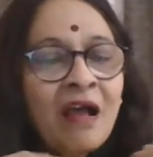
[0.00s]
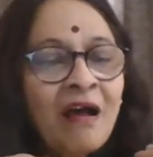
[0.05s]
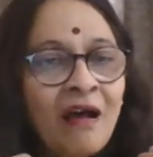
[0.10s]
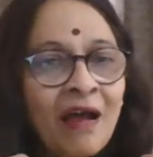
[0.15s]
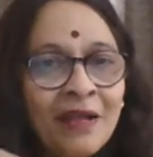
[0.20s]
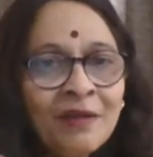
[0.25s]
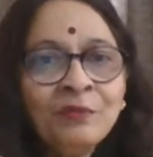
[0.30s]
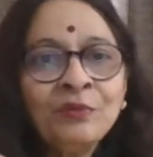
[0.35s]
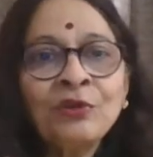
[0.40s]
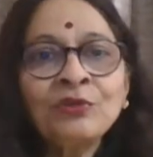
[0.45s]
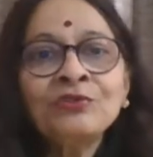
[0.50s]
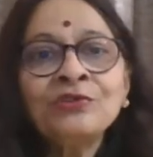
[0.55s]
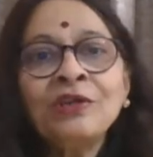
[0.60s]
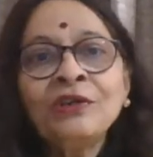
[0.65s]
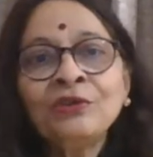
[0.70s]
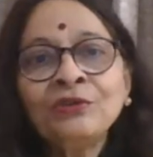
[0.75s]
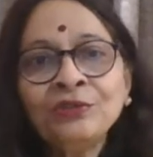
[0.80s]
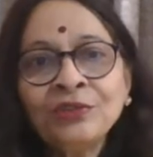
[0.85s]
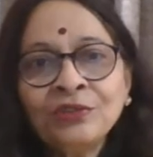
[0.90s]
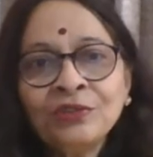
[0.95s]
I am Dr.
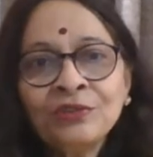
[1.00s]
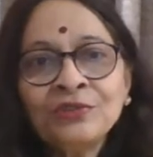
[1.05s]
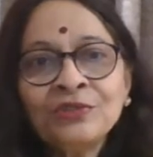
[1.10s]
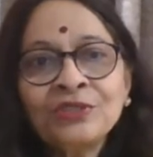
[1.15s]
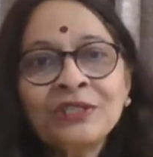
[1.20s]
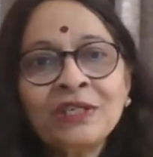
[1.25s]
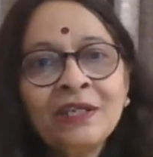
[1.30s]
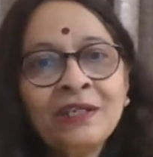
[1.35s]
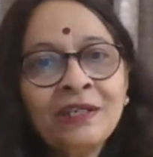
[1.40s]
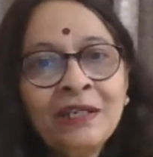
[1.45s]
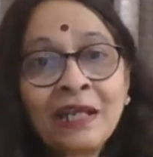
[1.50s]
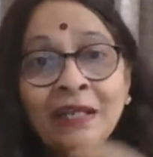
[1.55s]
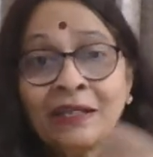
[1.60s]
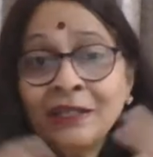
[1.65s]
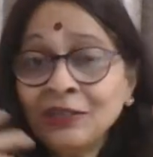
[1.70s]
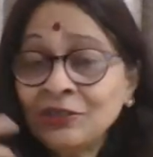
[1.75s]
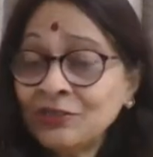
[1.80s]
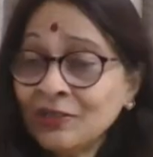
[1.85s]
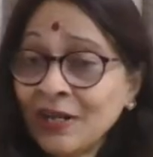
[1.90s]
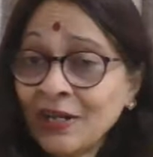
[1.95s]
Arundhati Hoskeri, an
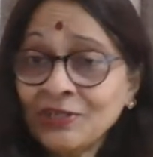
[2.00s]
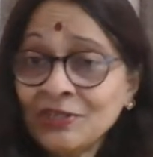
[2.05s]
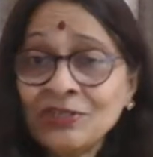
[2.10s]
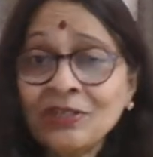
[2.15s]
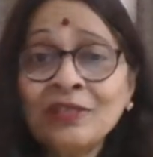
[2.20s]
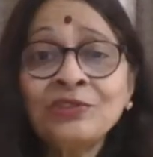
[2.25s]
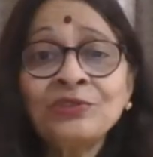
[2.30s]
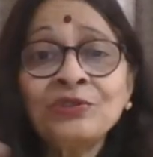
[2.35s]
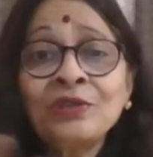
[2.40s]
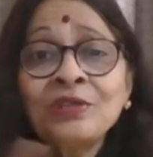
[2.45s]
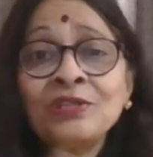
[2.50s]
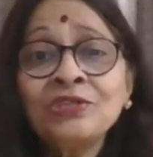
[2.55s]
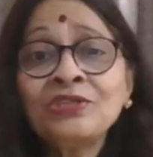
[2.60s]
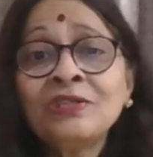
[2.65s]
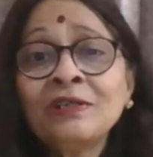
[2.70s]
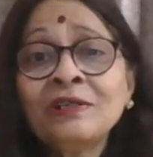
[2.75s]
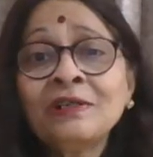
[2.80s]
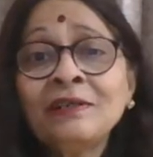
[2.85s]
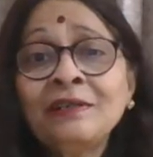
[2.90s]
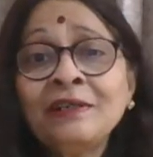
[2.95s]
international
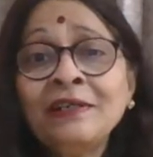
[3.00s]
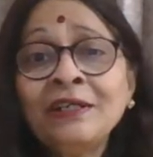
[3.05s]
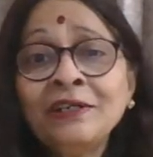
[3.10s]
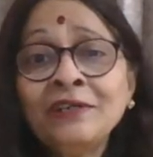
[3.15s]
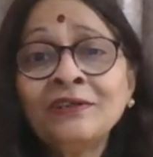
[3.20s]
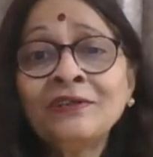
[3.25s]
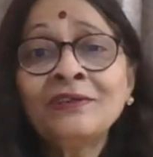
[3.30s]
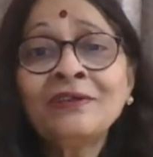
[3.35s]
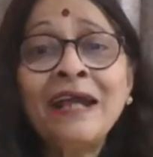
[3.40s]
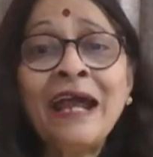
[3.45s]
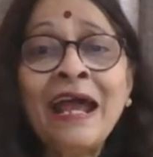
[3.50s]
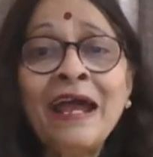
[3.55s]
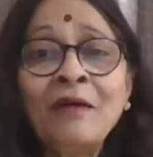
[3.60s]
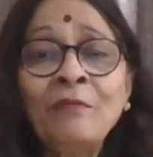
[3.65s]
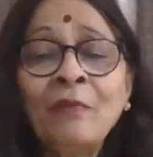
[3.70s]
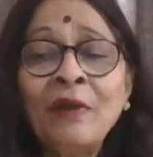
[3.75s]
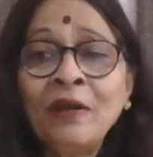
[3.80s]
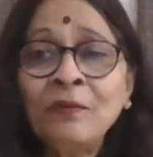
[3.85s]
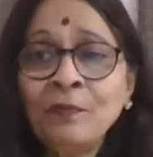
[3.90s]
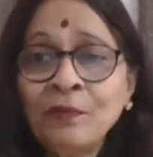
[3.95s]
educational leader
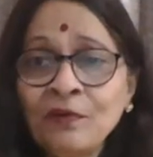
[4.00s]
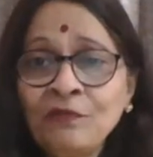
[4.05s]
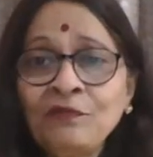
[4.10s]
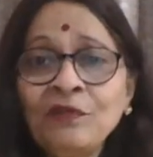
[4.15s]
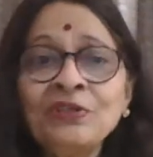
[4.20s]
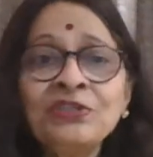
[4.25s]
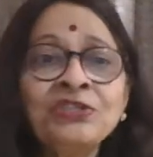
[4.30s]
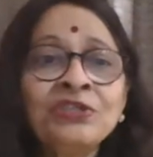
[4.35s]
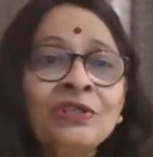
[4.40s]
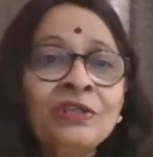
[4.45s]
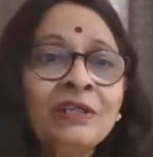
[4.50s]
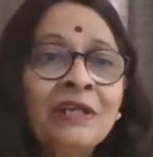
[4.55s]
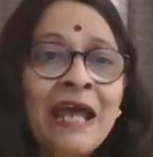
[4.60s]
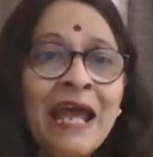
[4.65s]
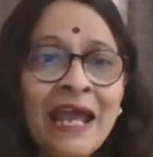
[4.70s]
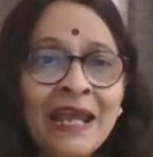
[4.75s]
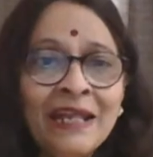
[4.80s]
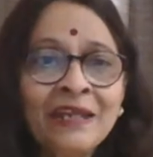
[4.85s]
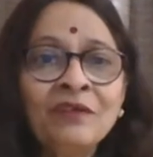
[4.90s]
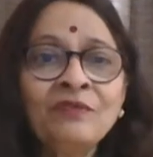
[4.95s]
by profession
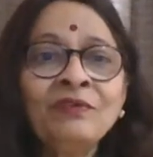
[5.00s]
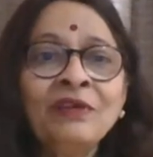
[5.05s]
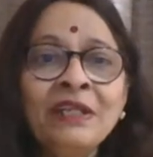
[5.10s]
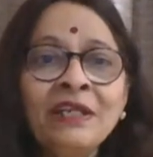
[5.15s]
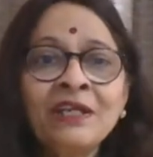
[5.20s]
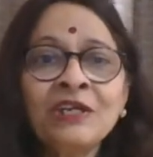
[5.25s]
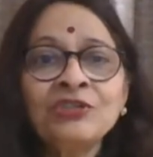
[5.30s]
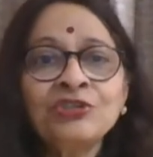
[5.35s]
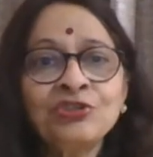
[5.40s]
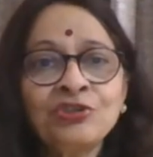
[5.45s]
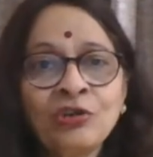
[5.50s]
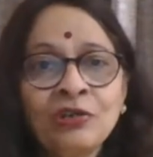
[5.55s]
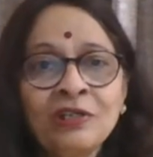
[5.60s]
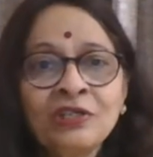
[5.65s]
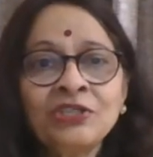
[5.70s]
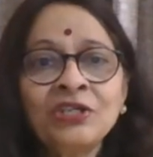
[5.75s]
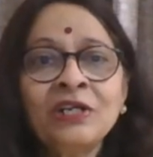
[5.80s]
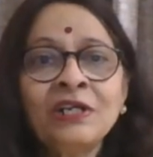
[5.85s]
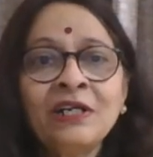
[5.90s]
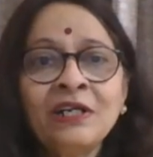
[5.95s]
and a Vedic
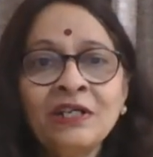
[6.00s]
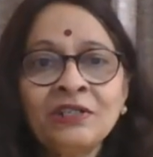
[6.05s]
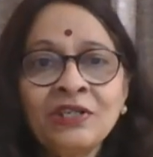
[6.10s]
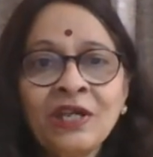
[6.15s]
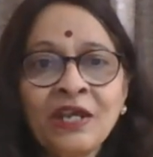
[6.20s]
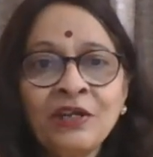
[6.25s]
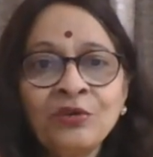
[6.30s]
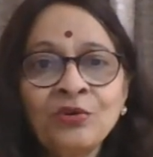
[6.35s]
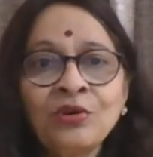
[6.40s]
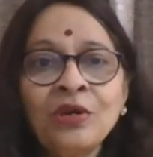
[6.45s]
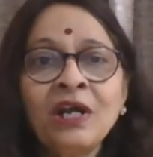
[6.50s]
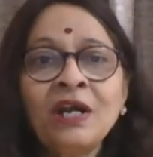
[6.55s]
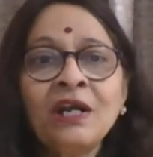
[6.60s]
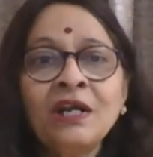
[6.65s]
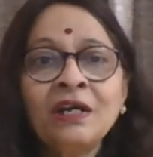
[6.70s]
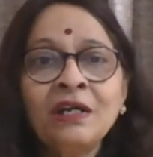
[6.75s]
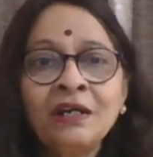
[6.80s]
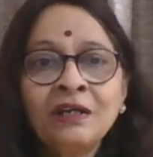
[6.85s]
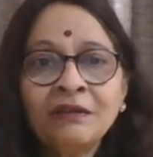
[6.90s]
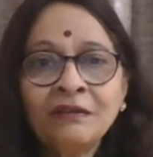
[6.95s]
astrologer and a tarot
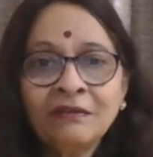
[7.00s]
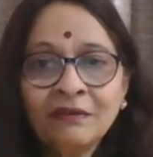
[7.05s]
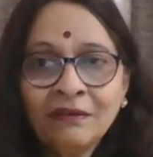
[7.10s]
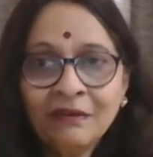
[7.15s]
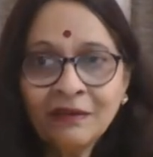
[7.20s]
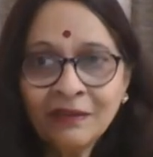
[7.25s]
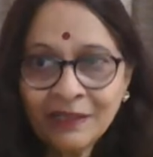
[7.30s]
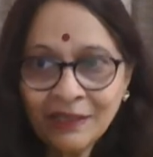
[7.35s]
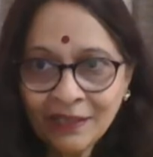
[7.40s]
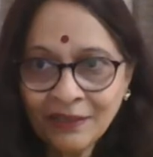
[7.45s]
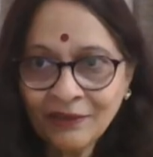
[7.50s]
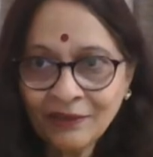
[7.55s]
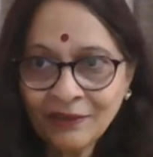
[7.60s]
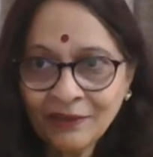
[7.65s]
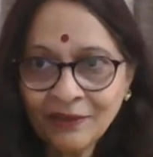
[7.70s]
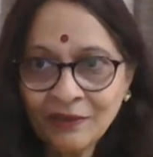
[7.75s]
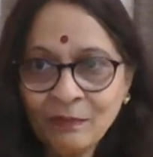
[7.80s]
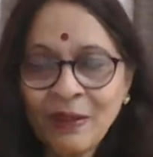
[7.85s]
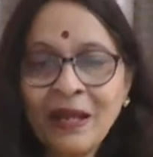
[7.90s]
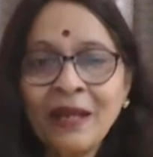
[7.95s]
card
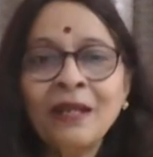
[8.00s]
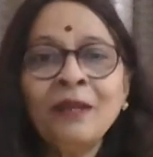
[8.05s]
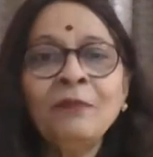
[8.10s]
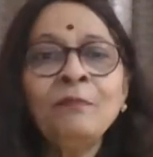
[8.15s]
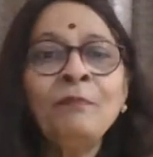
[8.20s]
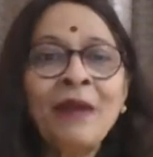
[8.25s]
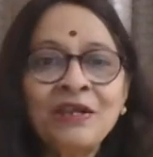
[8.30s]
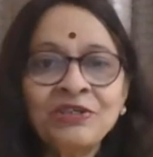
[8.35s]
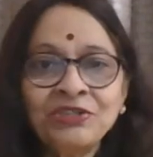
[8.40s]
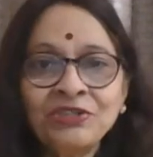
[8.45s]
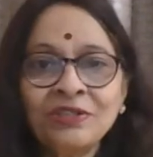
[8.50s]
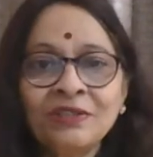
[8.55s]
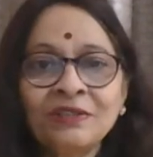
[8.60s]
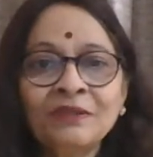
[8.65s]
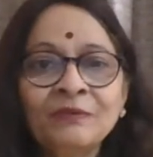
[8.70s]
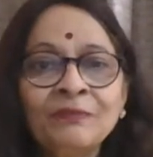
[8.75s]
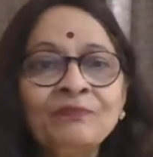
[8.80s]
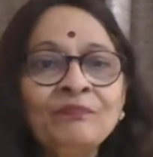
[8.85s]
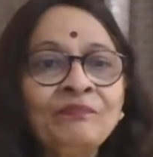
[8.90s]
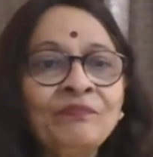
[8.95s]
reader by passion.
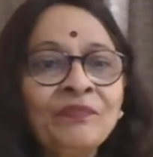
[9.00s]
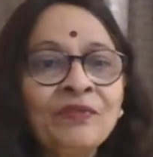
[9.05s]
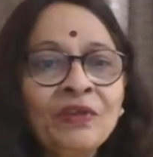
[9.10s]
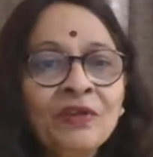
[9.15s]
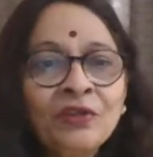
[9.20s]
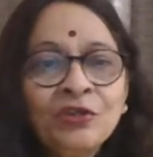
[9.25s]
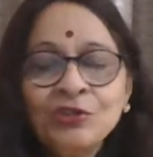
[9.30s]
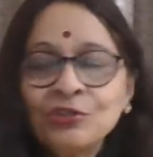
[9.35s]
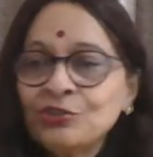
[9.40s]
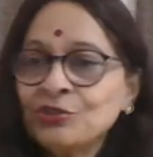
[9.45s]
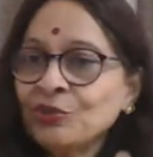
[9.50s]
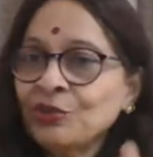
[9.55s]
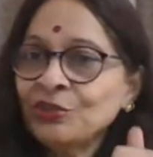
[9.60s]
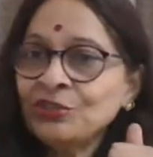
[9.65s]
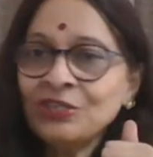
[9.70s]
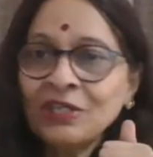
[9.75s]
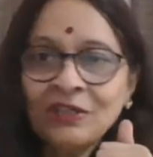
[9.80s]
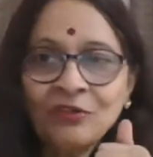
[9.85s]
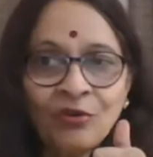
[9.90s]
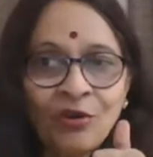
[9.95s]
So
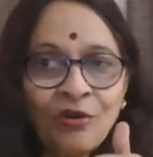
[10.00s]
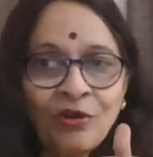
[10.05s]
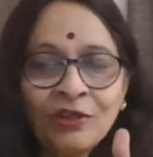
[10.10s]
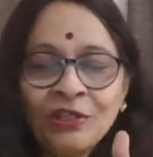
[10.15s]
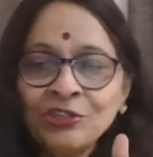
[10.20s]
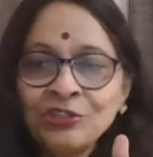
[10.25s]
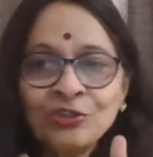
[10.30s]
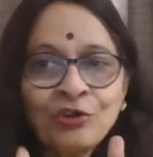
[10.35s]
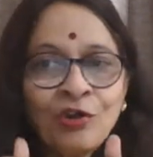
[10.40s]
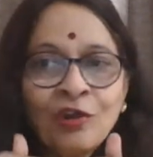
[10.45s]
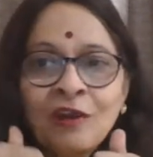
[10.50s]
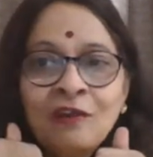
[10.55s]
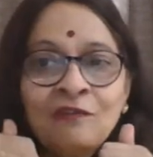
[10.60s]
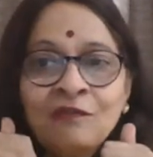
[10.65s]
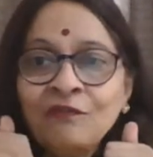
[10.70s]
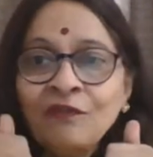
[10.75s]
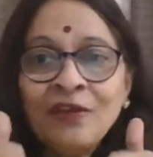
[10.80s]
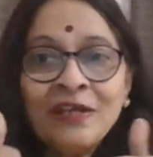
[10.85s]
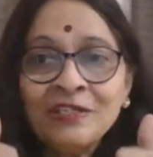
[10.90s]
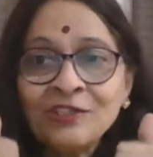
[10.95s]
it's
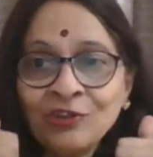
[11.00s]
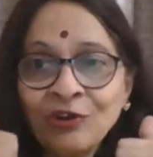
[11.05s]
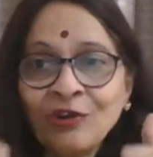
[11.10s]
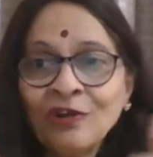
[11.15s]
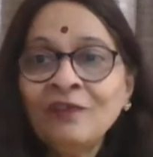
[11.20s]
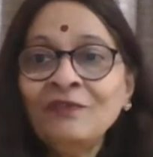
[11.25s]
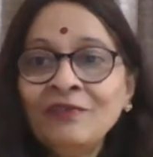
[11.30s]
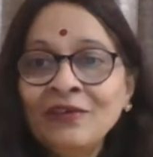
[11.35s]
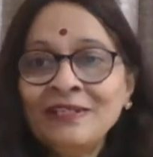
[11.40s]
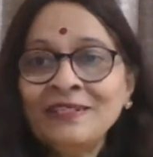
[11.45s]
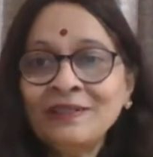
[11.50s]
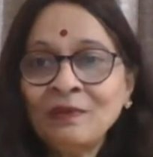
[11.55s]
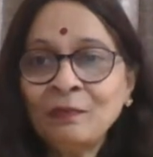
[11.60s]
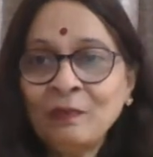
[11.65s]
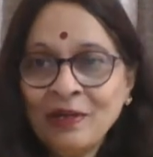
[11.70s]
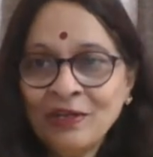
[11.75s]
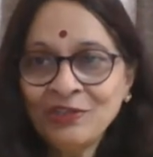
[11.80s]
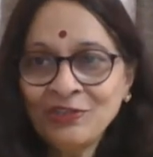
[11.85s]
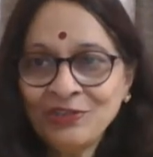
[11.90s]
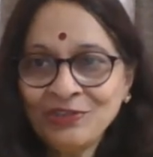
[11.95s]
always a
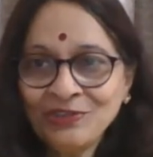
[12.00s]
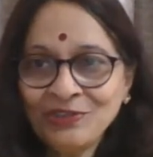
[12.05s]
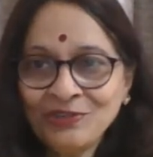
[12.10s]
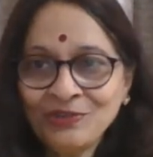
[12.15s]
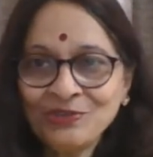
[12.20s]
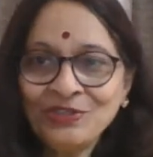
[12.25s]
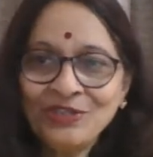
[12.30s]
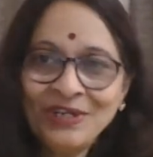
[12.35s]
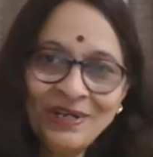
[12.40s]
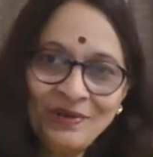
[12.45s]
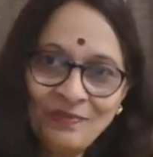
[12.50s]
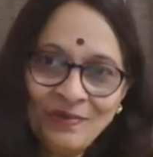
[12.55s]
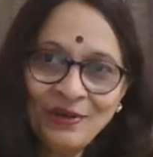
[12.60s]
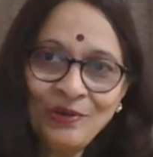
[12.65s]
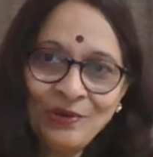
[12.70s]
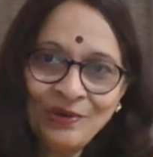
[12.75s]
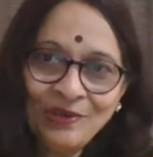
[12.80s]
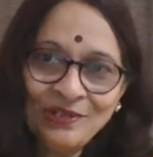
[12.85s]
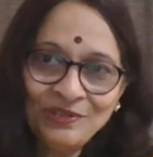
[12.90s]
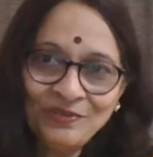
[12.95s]
pleasure to share my
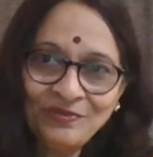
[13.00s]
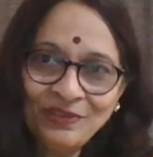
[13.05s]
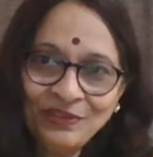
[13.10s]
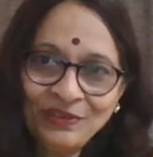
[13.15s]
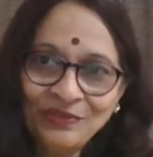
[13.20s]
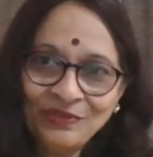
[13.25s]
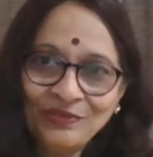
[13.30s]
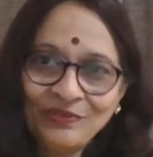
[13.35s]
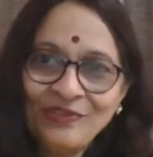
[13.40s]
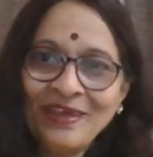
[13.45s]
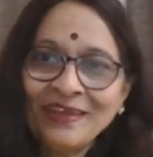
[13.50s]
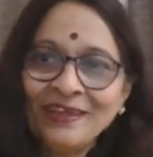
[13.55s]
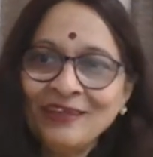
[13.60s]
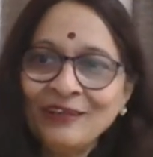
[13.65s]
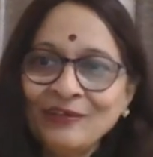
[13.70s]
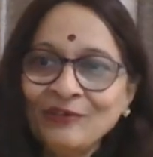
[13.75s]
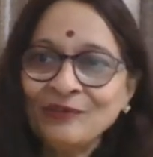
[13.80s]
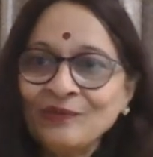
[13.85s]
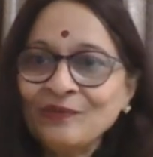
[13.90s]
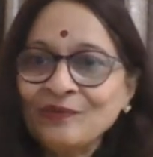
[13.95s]
knowledge with you. Thank
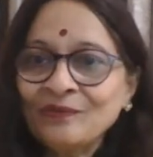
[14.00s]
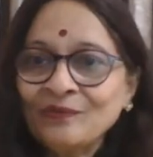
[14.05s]
you.